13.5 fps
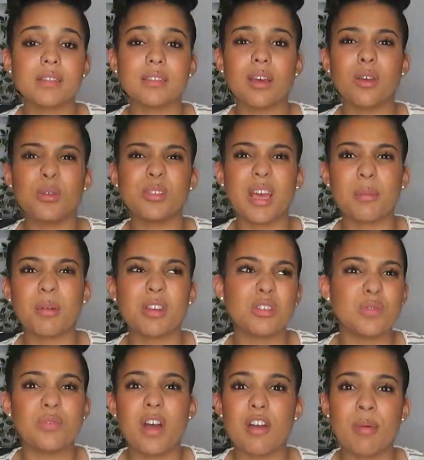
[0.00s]
So say I'm going to
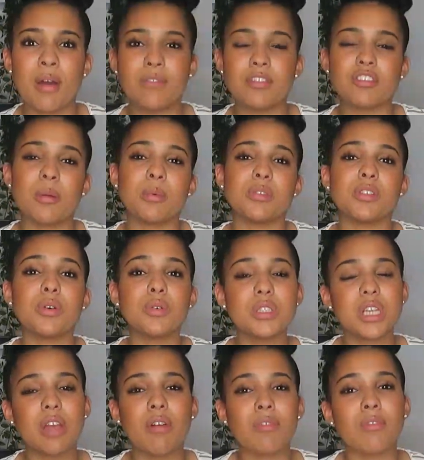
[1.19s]
do £5 for travel, so
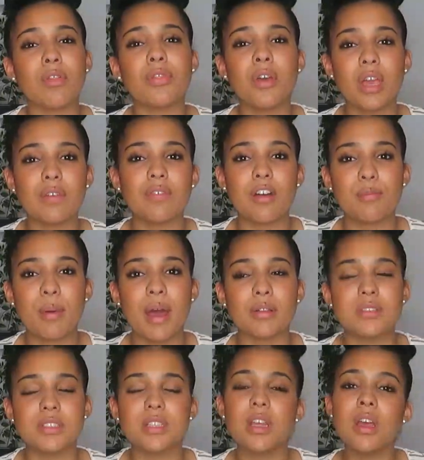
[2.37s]
altogether I've got
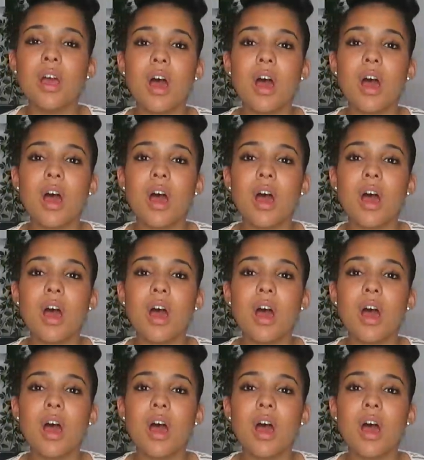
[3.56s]
£35.